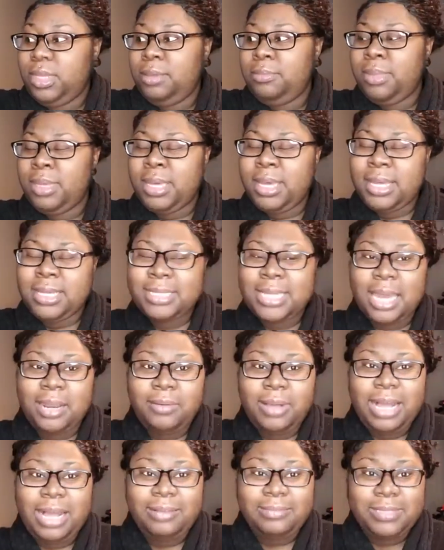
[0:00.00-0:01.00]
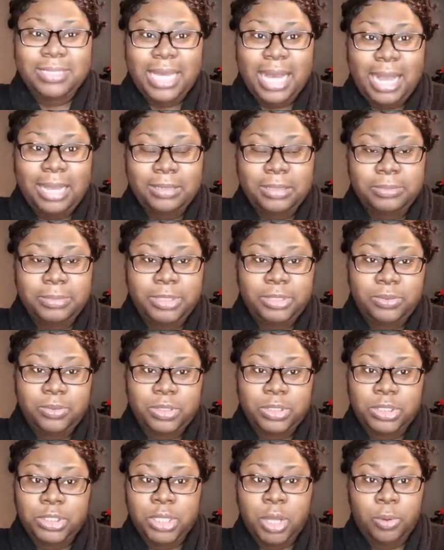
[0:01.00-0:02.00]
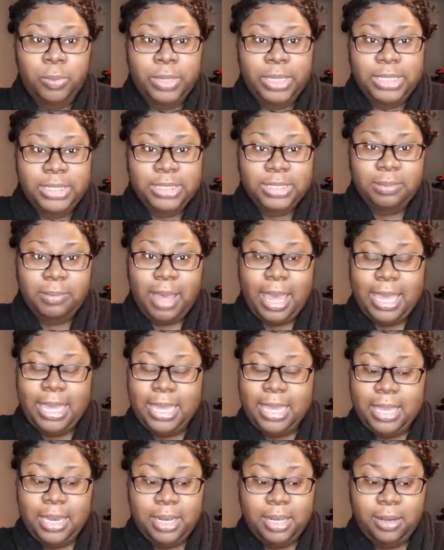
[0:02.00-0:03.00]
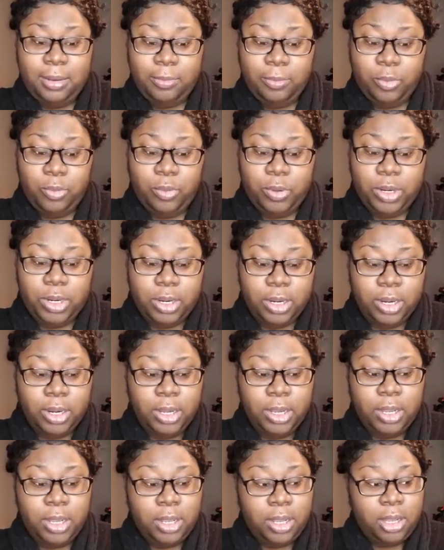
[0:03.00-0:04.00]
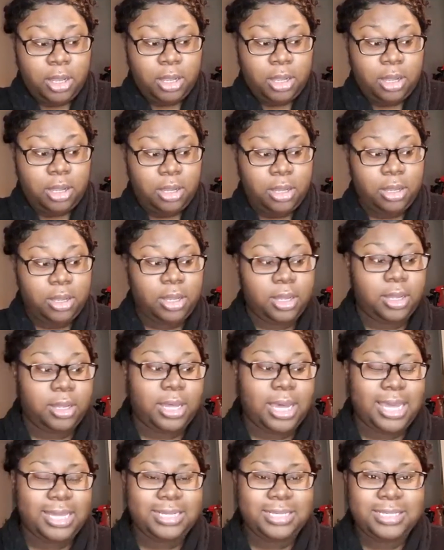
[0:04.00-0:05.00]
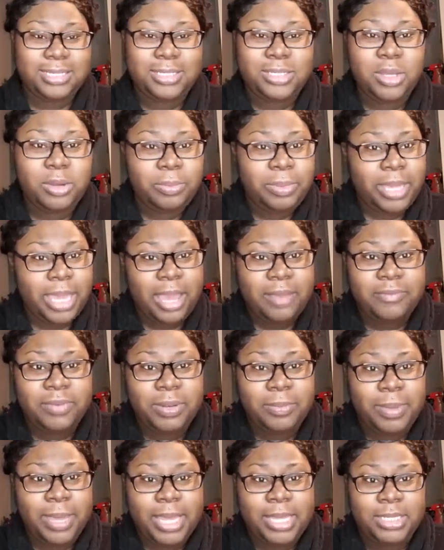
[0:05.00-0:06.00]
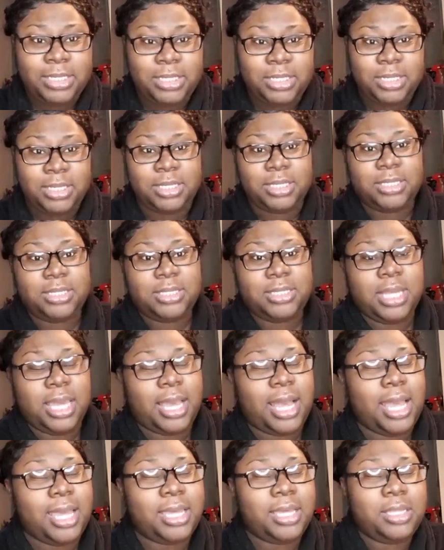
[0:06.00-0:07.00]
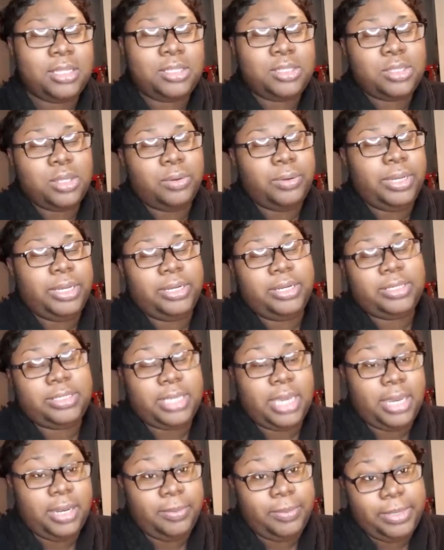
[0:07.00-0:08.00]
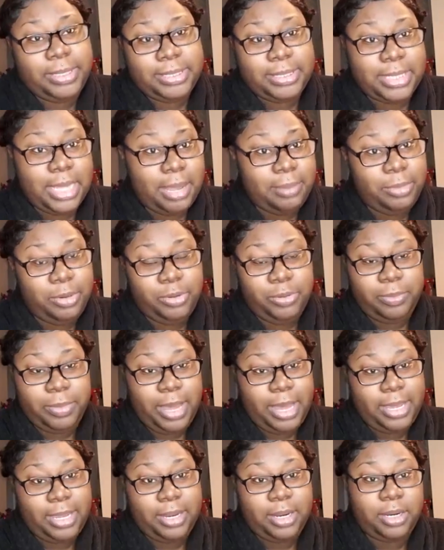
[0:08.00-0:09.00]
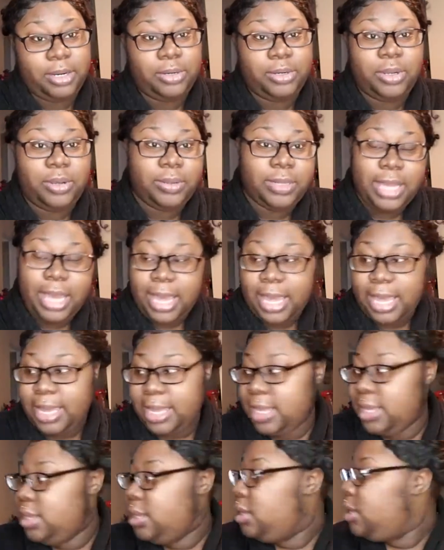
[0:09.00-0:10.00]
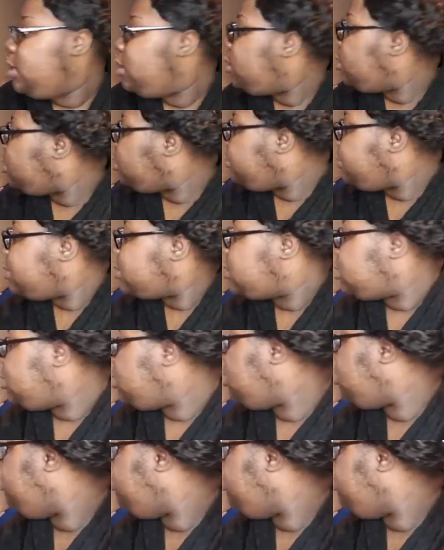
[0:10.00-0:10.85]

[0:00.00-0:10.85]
Because I don't have time to be doing sew-ins in my head anymore. I just don't be having the patience. Like, I get so irritated when it's time to do my hair, no lie. It's in